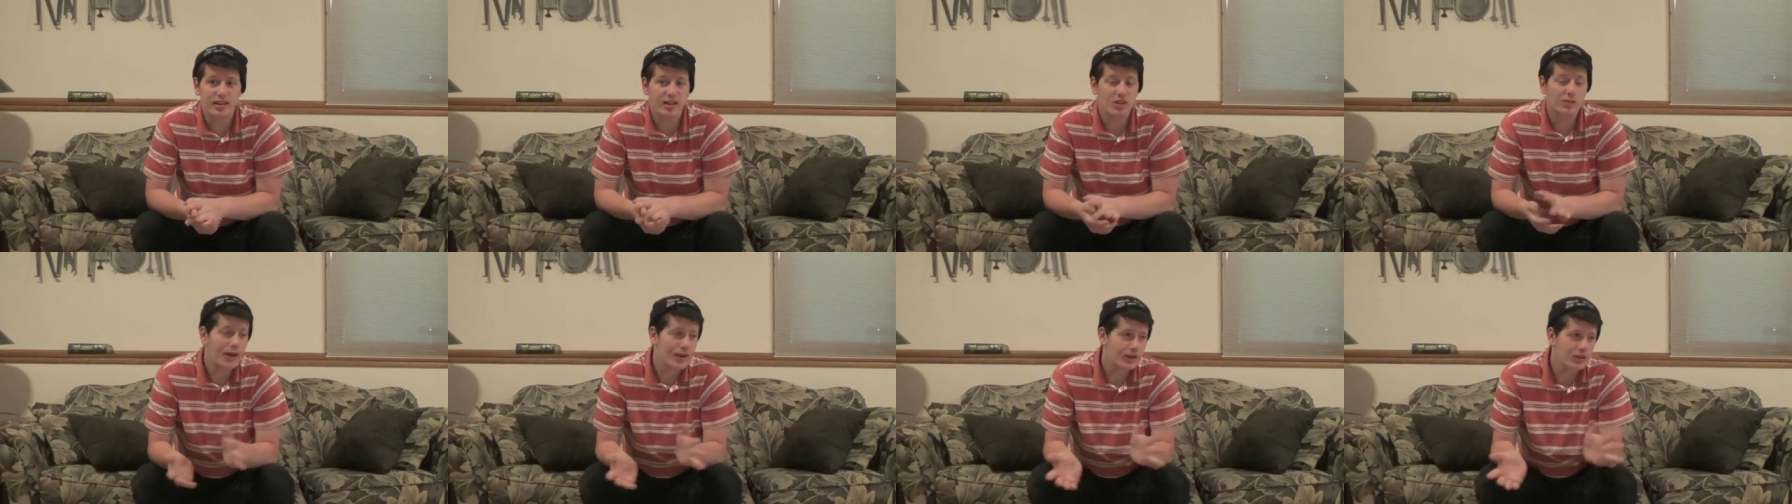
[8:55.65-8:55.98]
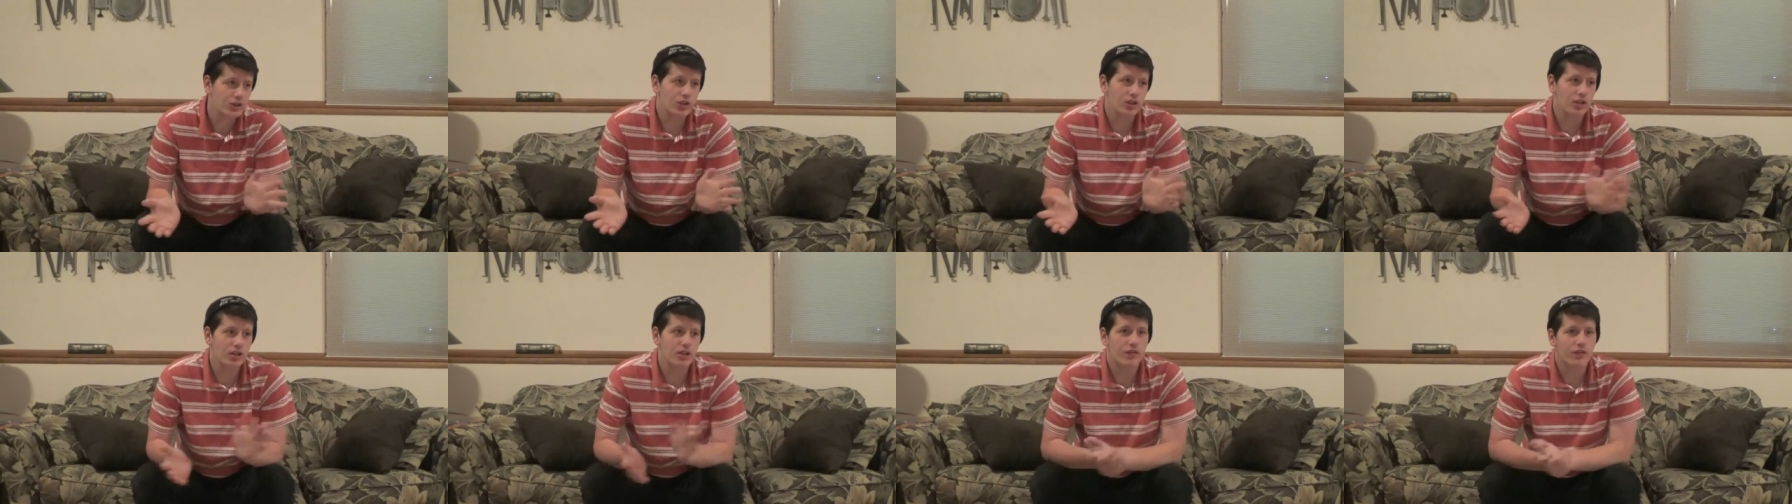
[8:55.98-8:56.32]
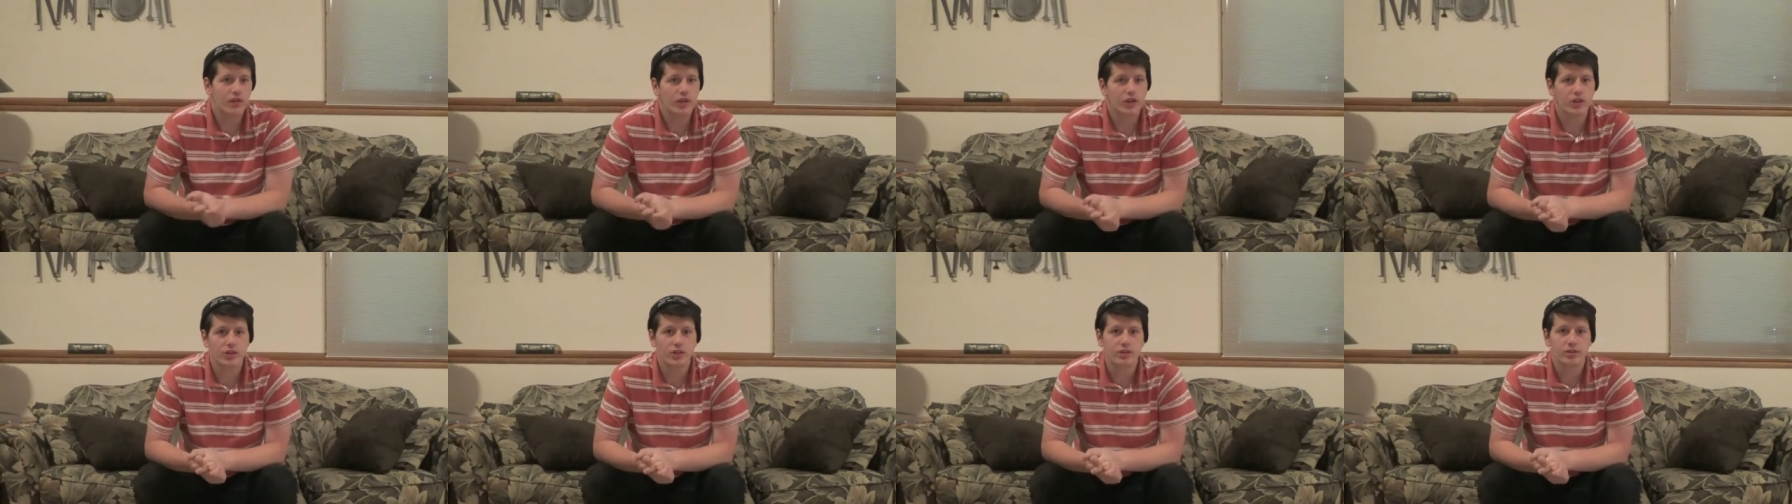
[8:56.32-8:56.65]
especially the
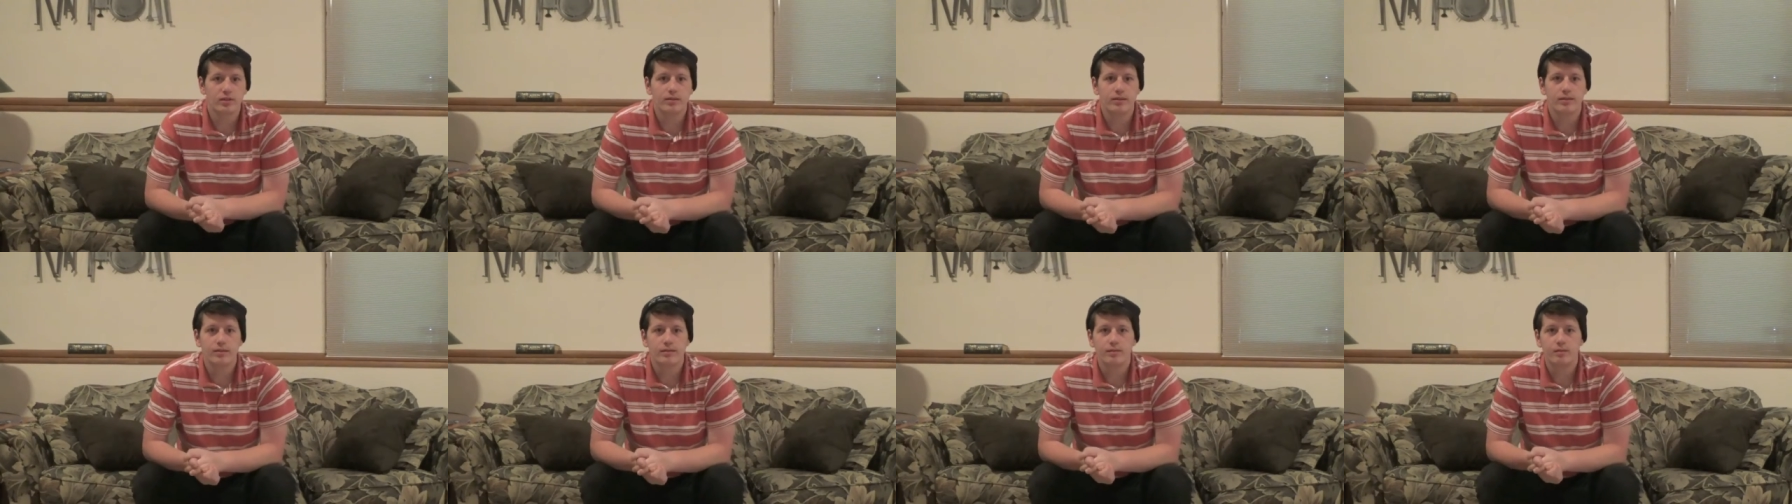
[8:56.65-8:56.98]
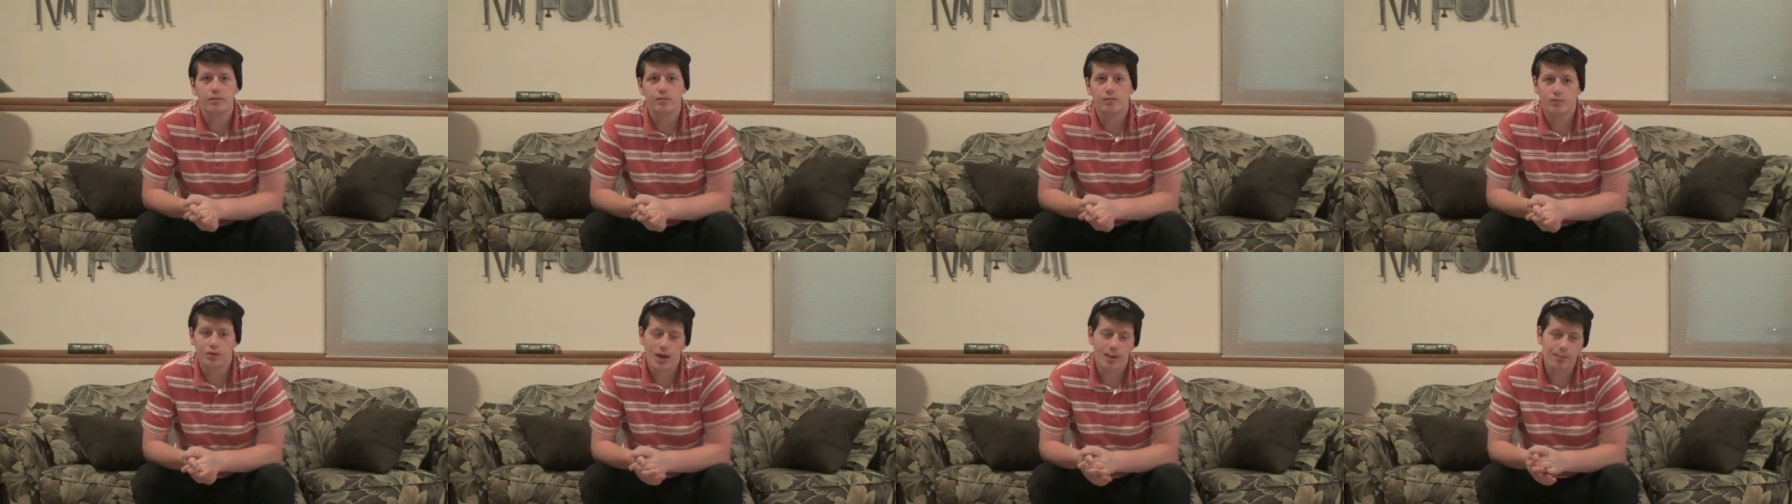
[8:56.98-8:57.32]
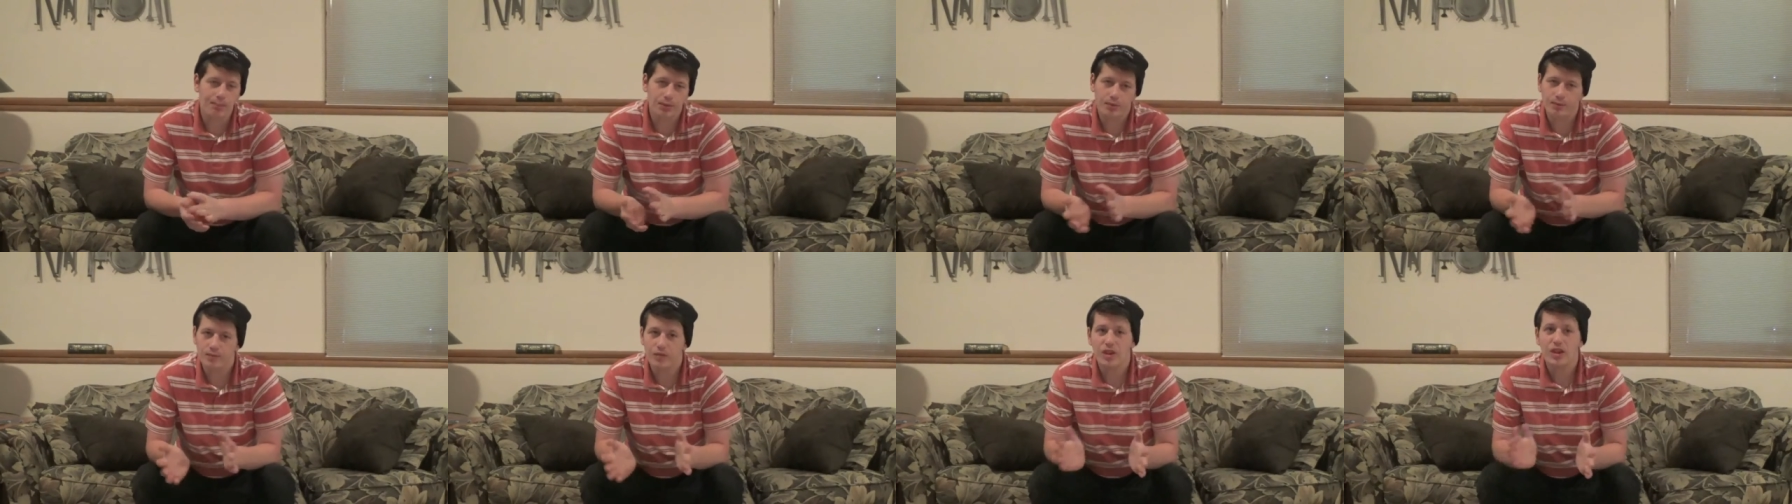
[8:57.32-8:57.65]
first
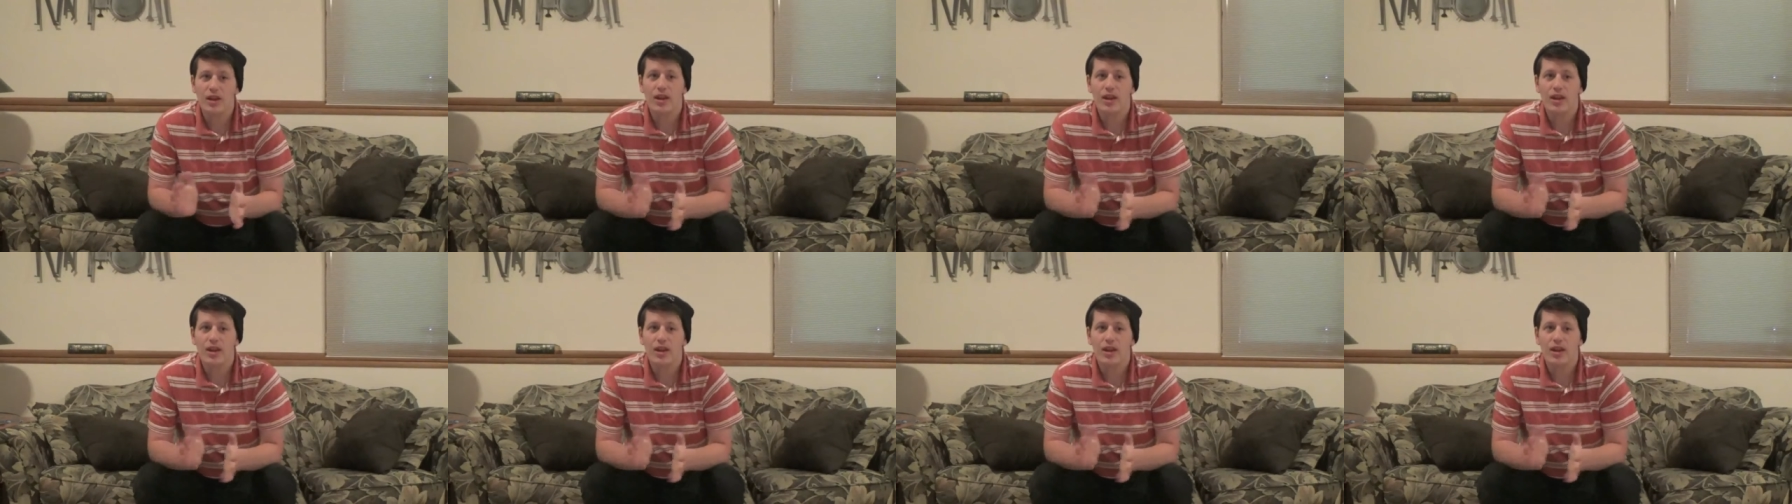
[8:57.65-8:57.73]
couple.